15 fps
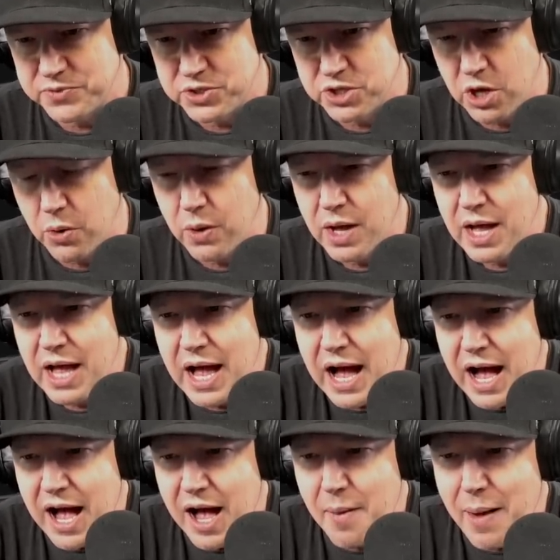So
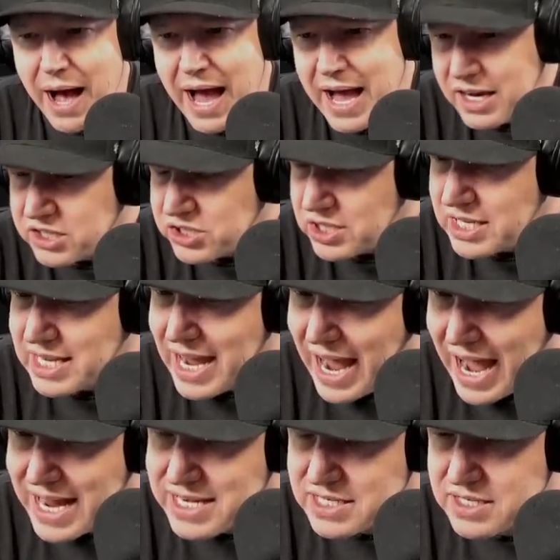uh, I actually
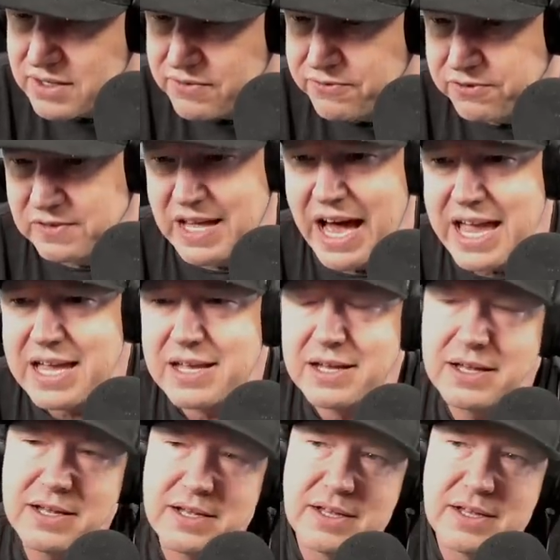kind of
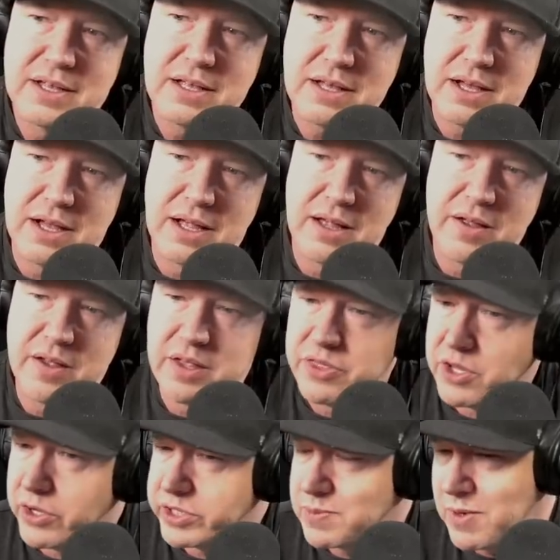like uh,
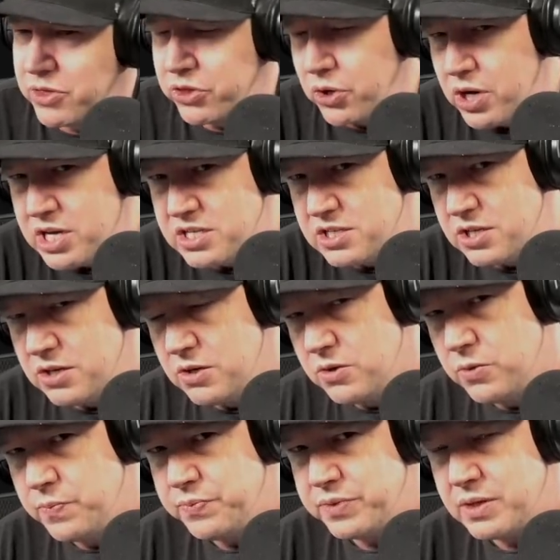the Ultimate
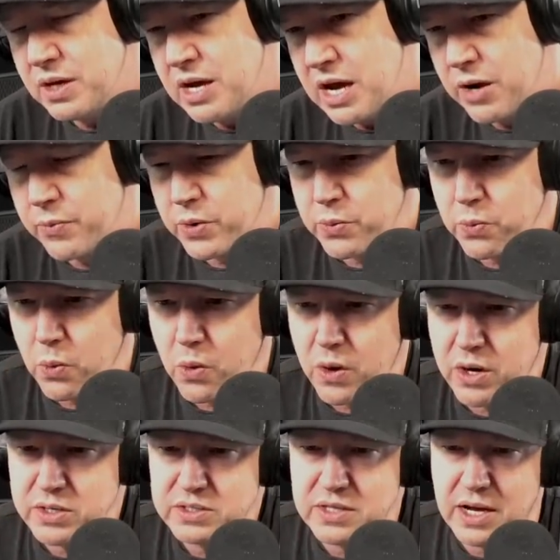32 uh,
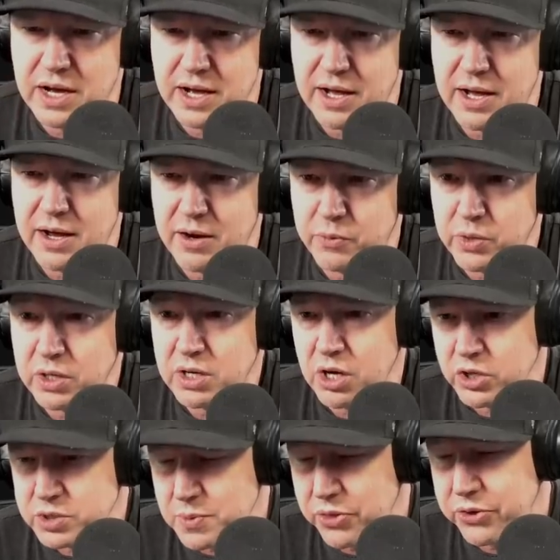rewards, uh, uh,
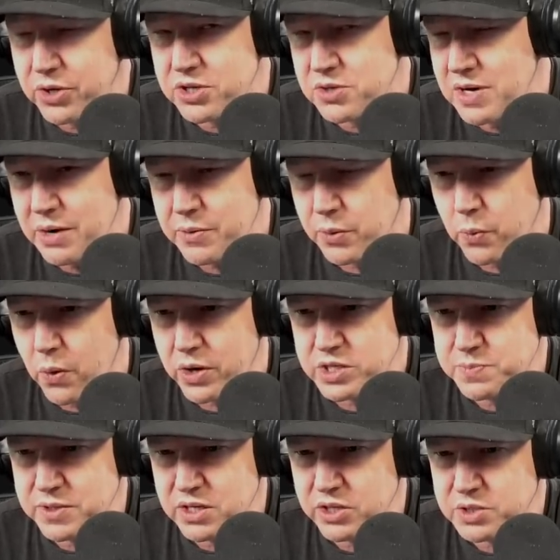Ultimate 32, not rewards,
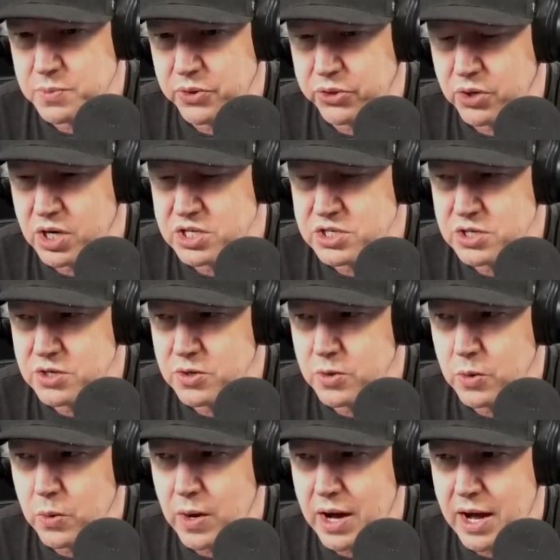but Ultimate
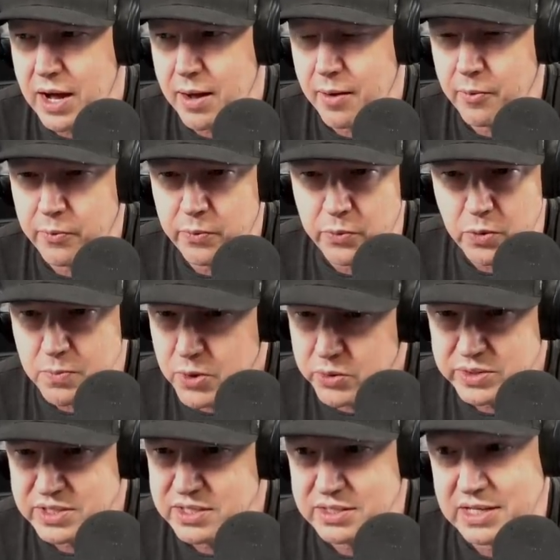32 uh, room
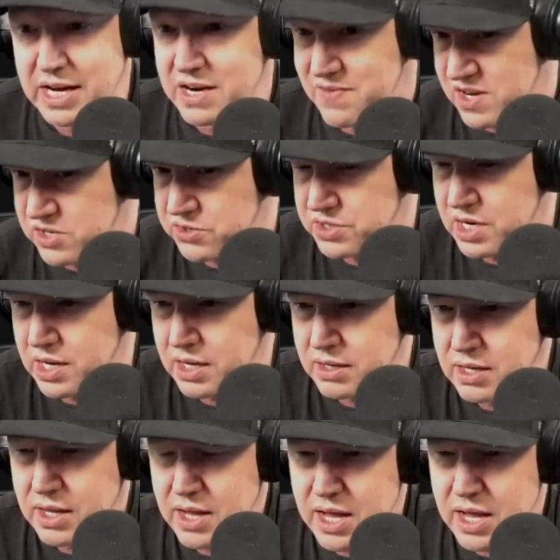bonuses. Kind of interesting.